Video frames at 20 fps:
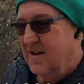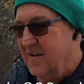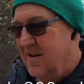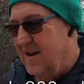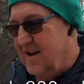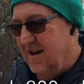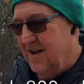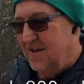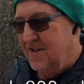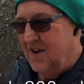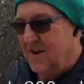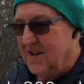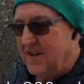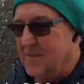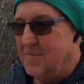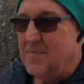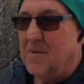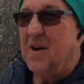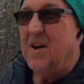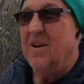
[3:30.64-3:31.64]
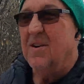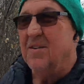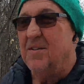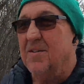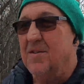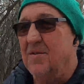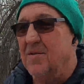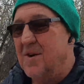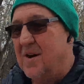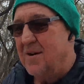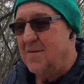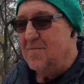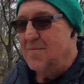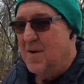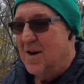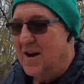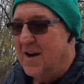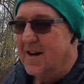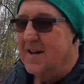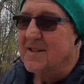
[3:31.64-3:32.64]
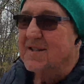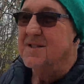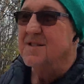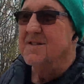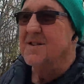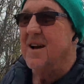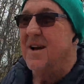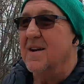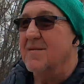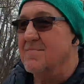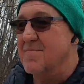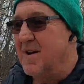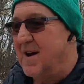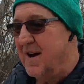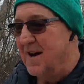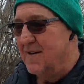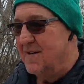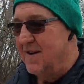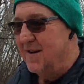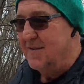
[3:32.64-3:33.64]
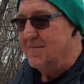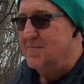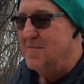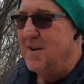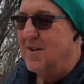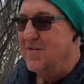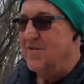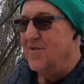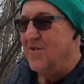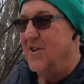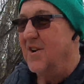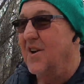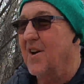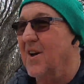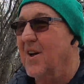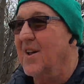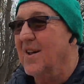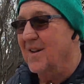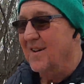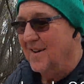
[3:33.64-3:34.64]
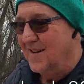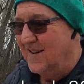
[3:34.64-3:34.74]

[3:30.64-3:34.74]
But I think the better of the running back is Steinbach in Montreal.